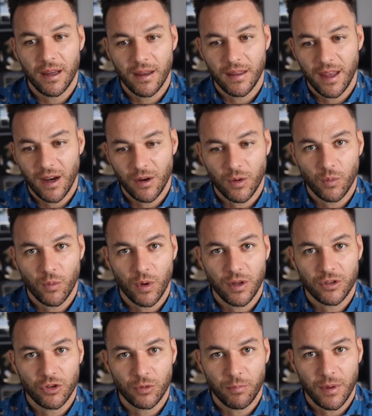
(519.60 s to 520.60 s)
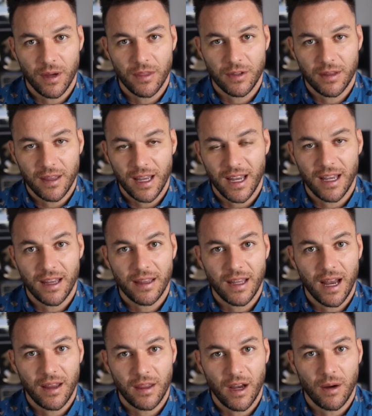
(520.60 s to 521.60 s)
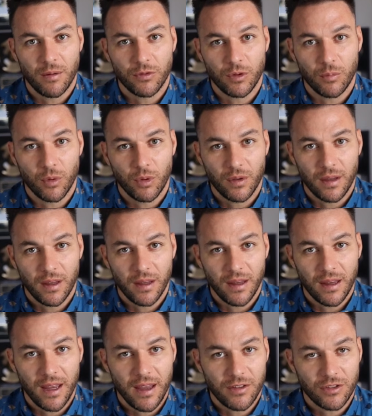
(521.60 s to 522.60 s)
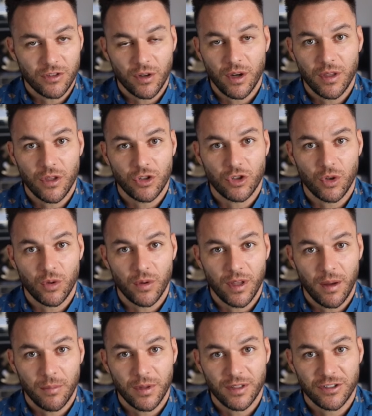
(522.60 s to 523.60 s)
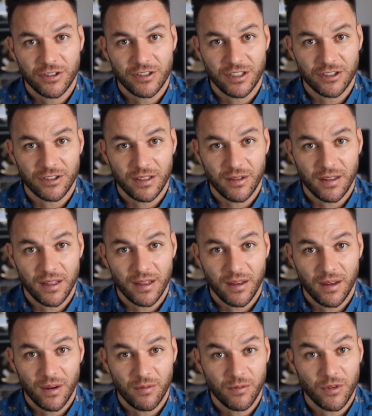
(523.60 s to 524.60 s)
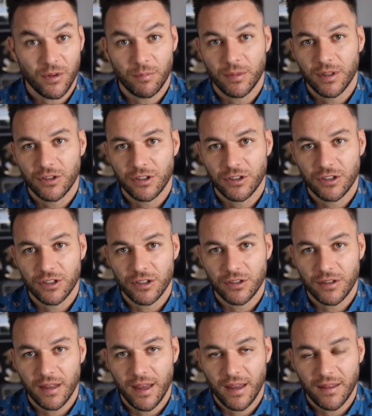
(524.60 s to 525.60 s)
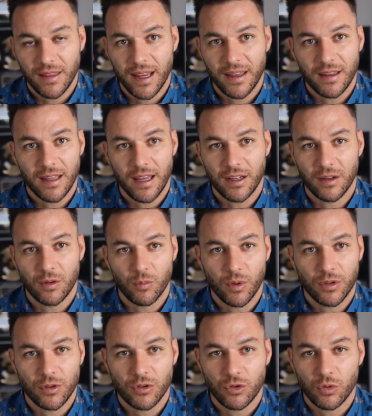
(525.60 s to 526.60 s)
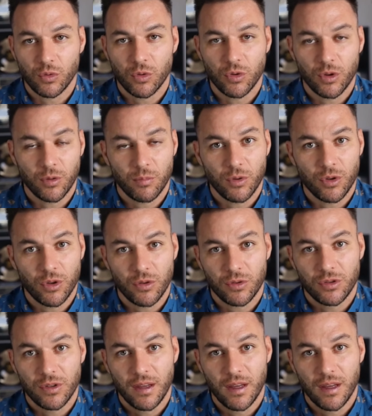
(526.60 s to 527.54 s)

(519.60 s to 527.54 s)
They are the ones who picked a lane, got comfortable, and started showing up consistently for the businesses that needed what the tool could produce.